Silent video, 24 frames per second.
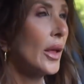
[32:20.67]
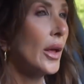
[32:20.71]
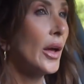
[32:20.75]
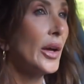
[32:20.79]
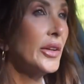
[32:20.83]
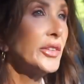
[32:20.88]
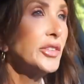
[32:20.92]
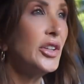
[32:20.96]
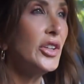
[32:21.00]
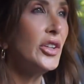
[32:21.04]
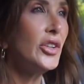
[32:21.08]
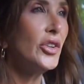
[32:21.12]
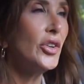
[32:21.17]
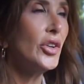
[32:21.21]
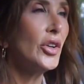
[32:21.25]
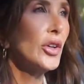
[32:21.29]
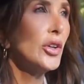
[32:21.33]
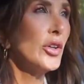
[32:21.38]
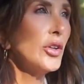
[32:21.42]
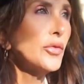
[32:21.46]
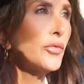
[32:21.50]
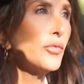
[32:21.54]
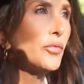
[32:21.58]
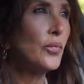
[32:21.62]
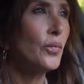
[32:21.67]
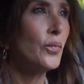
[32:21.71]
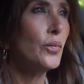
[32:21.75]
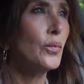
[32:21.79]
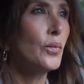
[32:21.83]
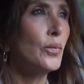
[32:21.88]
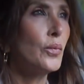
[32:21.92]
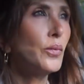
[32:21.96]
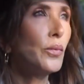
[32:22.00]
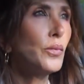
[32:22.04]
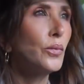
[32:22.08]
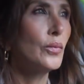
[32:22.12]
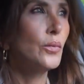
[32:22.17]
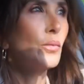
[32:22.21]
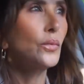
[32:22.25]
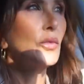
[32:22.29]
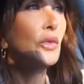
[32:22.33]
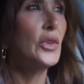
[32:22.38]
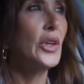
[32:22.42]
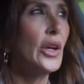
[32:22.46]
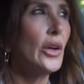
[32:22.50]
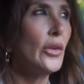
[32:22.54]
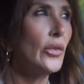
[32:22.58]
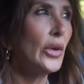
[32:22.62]
I did a
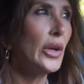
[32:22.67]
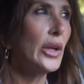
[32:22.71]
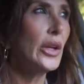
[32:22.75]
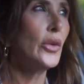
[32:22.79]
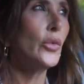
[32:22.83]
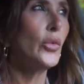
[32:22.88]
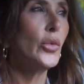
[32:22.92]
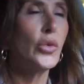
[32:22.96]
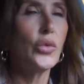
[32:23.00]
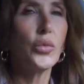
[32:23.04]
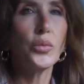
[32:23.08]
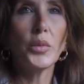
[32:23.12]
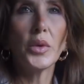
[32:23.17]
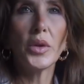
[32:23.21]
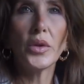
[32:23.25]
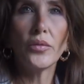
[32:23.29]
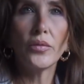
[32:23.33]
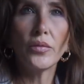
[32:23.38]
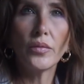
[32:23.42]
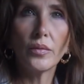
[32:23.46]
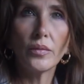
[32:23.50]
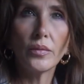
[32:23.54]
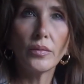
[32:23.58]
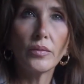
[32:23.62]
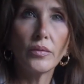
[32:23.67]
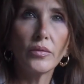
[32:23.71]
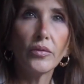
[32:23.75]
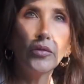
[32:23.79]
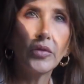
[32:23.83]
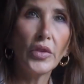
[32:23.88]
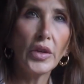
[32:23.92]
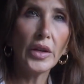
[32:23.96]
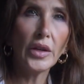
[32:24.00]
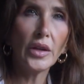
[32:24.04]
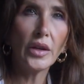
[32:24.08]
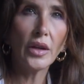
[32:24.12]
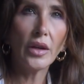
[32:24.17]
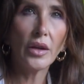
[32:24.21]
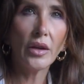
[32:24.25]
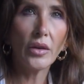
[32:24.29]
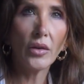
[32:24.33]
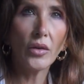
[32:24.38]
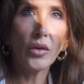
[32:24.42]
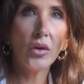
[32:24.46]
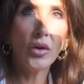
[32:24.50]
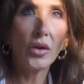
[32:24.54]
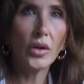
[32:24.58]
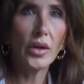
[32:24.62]
get ready with me
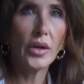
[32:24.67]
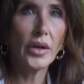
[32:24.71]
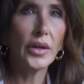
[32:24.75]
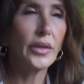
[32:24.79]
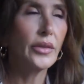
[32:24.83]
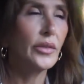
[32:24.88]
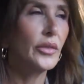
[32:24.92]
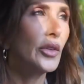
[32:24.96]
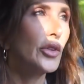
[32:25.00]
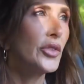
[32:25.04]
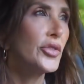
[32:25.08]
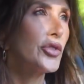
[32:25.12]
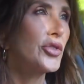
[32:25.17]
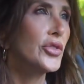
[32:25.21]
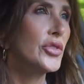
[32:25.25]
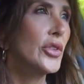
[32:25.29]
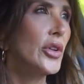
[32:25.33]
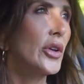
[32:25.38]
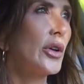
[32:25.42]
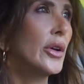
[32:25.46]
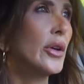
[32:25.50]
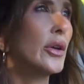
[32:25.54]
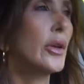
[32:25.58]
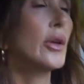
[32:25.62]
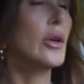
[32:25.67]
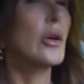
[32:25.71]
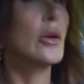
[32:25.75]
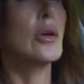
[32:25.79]
video on this look.